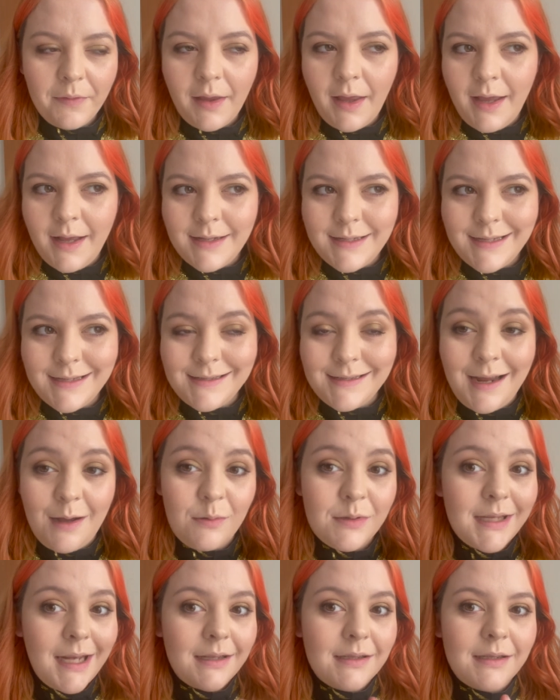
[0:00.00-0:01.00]
It is
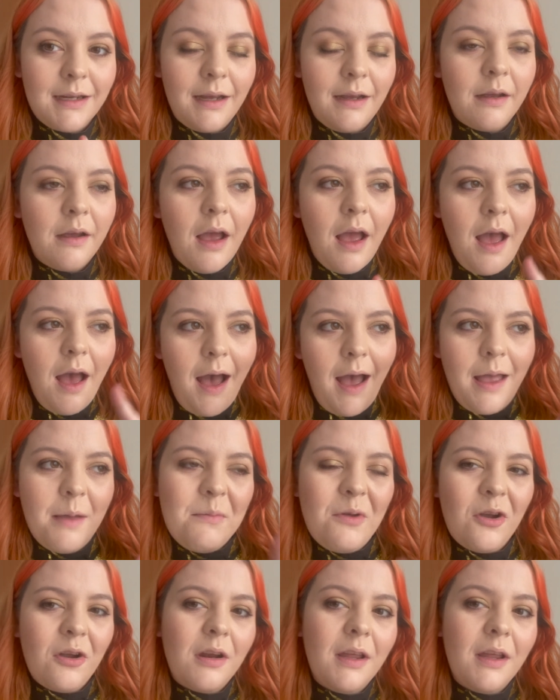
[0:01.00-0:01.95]
now Saturday. I am not